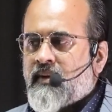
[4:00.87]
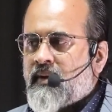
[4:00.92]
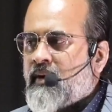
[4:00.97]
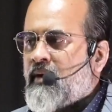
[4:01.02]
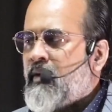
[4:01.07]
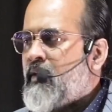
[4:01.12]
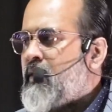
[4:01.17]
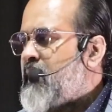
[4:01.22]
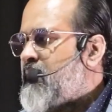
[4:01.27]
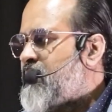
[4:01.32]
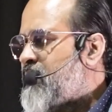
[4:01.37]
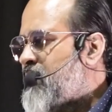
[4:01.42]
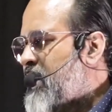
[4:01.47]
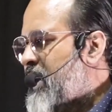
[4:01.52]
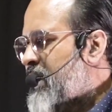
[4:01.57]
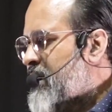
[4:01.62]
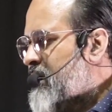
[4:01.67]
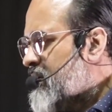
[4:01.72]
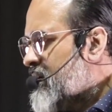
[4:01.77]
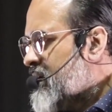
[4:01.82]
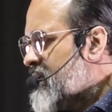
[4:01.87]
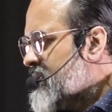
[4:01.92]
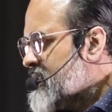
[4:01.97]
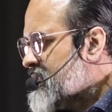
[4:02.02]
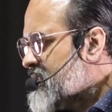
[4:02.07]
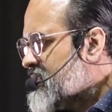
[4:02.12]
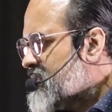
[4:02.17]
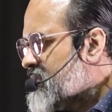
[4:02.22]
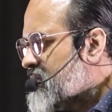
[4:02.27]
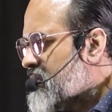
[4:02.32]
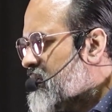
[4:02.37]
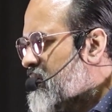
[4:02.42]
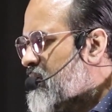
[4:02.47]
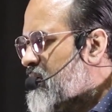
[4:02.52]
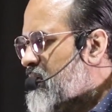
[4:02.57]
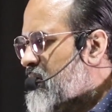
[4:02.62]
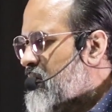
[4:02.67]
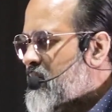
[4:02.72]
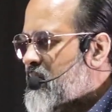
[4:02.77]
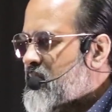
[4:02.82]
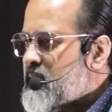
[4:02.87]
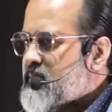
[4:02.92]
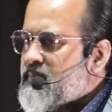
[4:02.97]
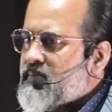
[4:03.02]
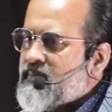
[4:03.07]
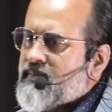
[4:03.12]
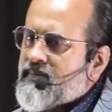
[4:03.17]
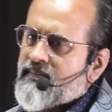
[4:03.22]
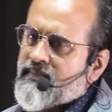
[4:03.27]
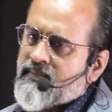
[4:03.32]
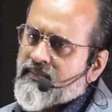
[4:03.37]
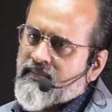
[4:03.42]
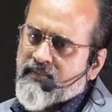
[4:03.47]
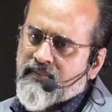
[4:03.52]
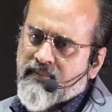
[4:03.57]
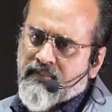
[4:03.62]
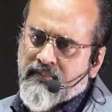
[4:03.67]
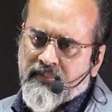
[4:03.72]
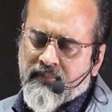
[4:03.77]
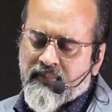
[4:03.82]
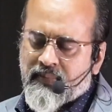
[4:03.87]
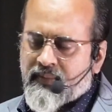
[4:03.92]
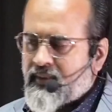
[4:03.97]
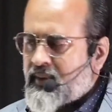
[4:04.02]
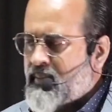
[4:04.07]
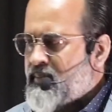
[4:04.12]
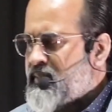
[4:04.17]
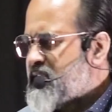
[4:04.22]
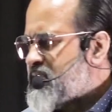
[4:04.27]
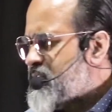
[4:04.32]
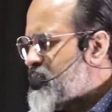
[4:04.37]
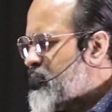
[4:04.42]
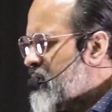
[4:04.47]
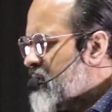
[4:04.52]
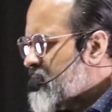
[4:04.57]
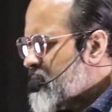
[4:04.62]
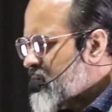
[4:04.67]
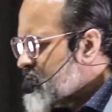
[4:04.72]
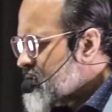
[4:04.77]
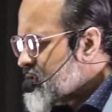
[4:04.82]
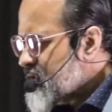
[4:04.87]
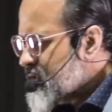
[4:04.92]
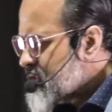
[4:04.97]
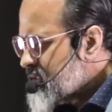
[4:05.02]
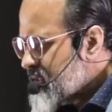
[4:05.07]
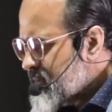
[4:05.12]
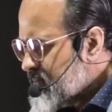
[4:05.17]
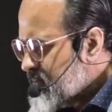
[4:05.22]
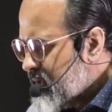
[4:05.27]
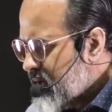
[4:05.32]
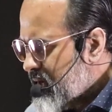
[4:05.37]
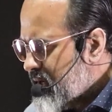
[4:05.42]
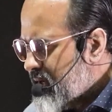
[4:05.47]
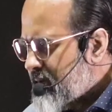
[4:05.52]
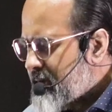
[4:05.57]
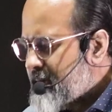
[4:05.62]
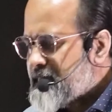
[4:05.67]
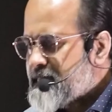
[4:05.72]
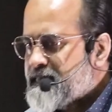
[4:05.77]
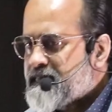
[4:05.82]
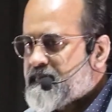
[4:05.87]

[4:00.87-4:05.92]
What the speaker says: Hollywood actress or a Miss Universe or somebody,